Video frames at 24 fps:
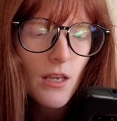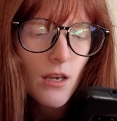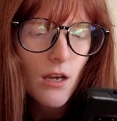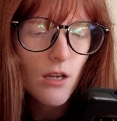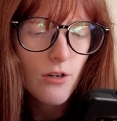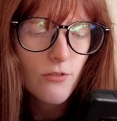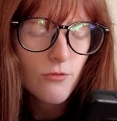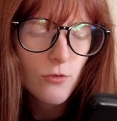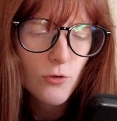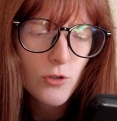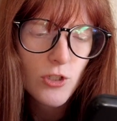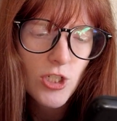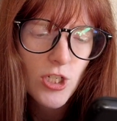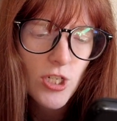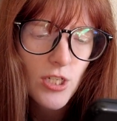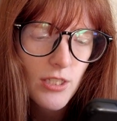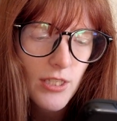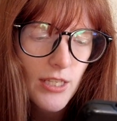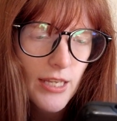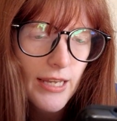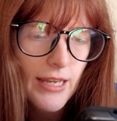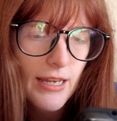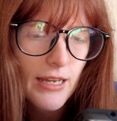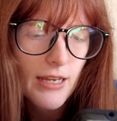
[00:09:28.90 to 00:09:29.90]

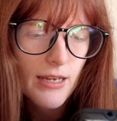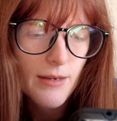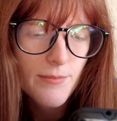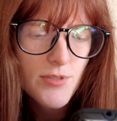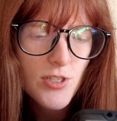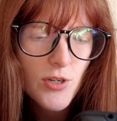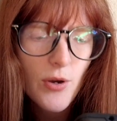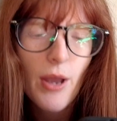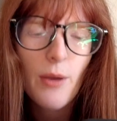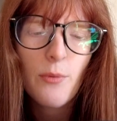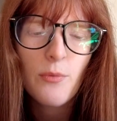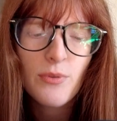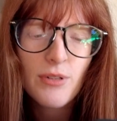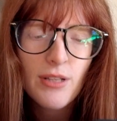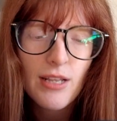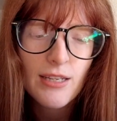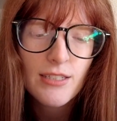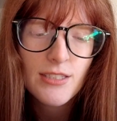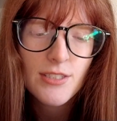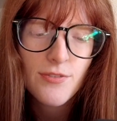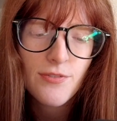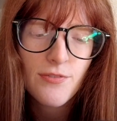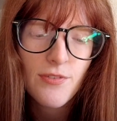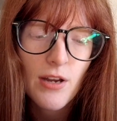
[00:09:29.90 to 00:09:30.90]
unfortunately. So I would
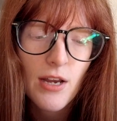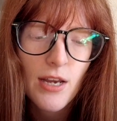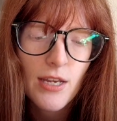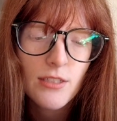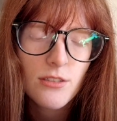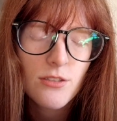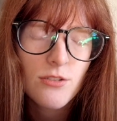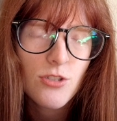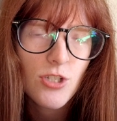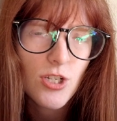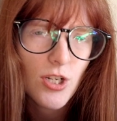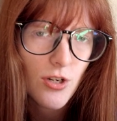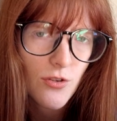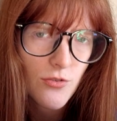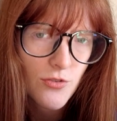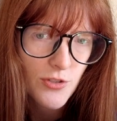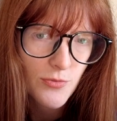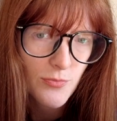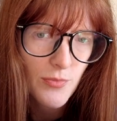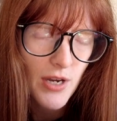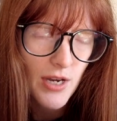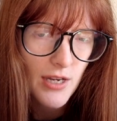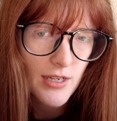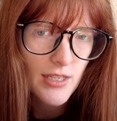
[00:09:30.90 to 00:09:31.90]
like to find Kushina
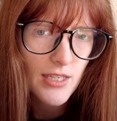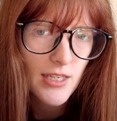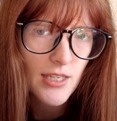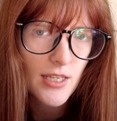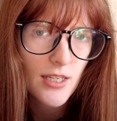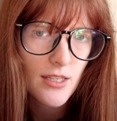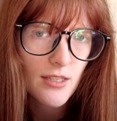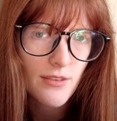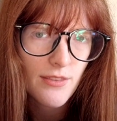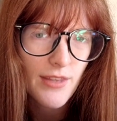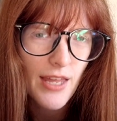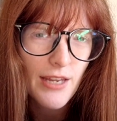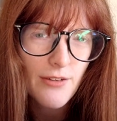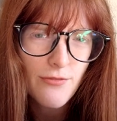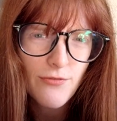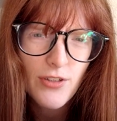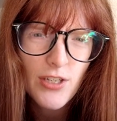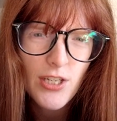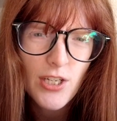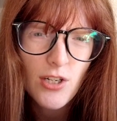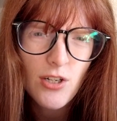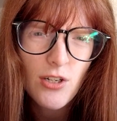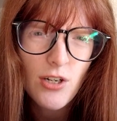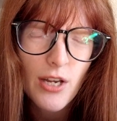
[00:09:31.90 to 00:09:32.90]
Uzumaki. That
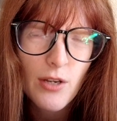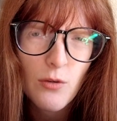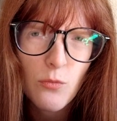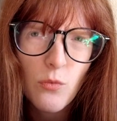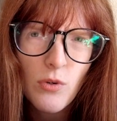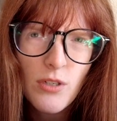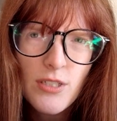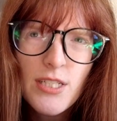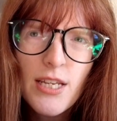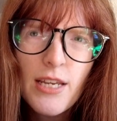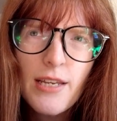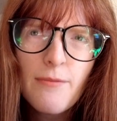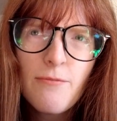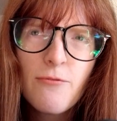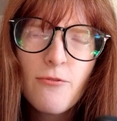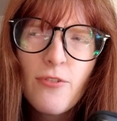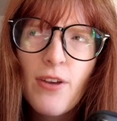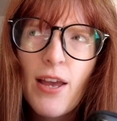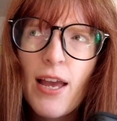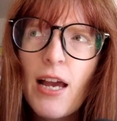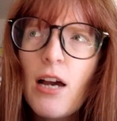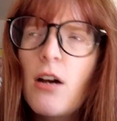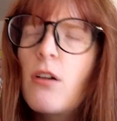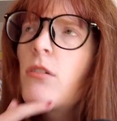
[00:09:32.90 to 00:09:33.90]
figure I one time
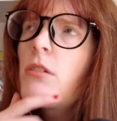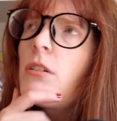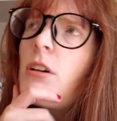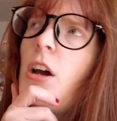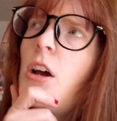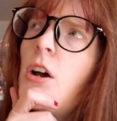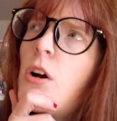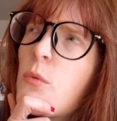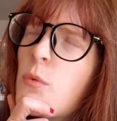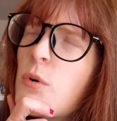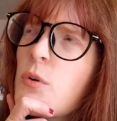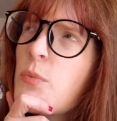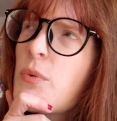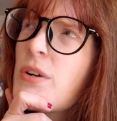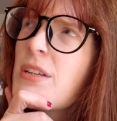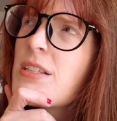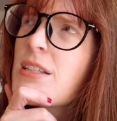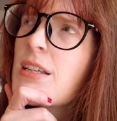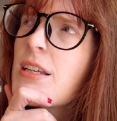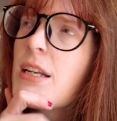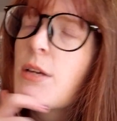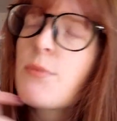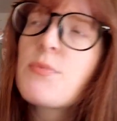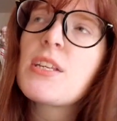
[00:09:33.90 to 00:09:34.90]
found, where was
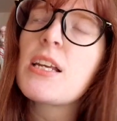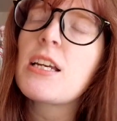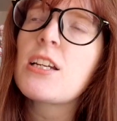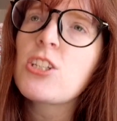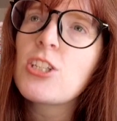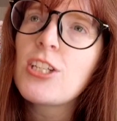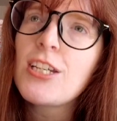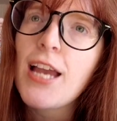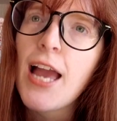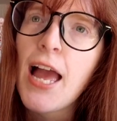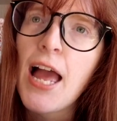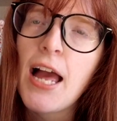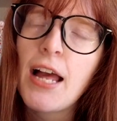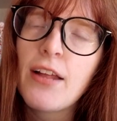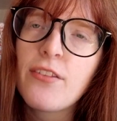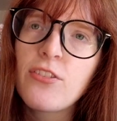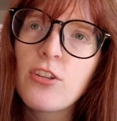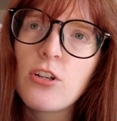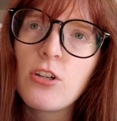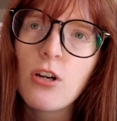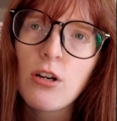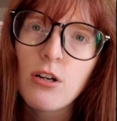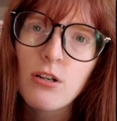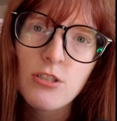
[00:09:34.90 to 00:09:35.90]
it? It was actually at the
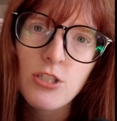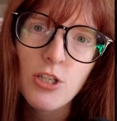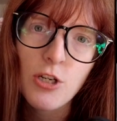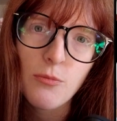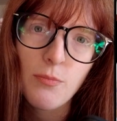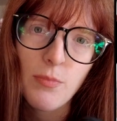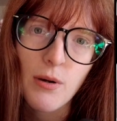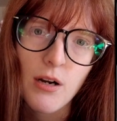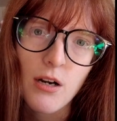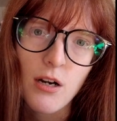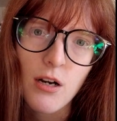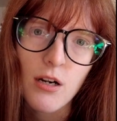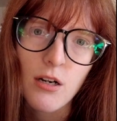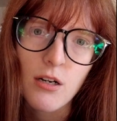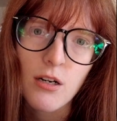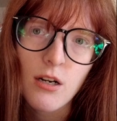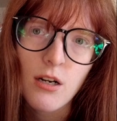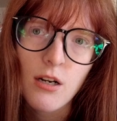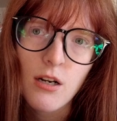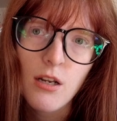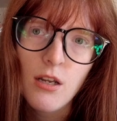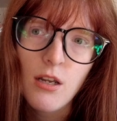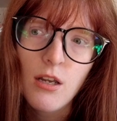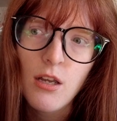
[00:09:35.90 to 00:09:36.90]
Naruto park
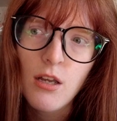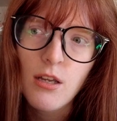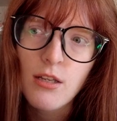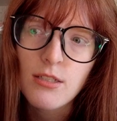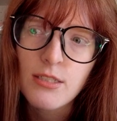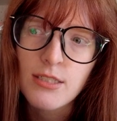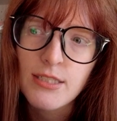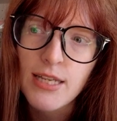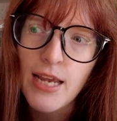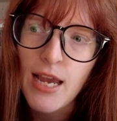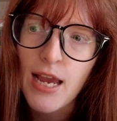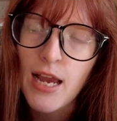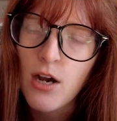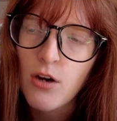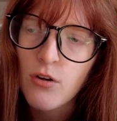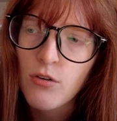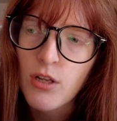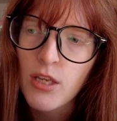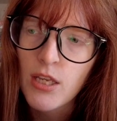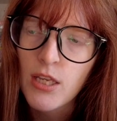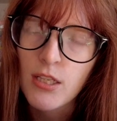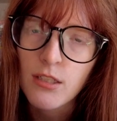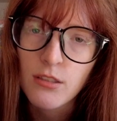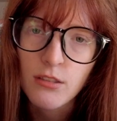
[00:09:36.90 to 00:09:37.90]
down
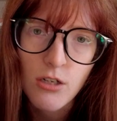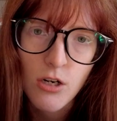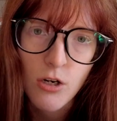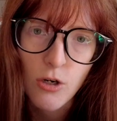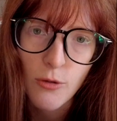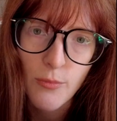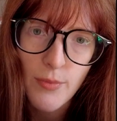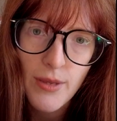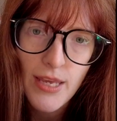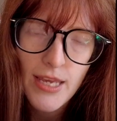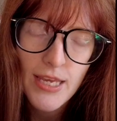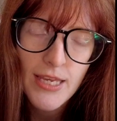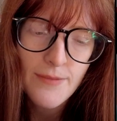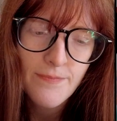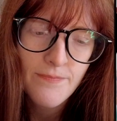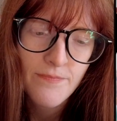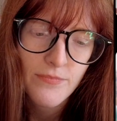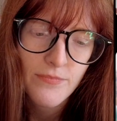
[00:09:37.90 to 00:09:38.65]
in Kobe.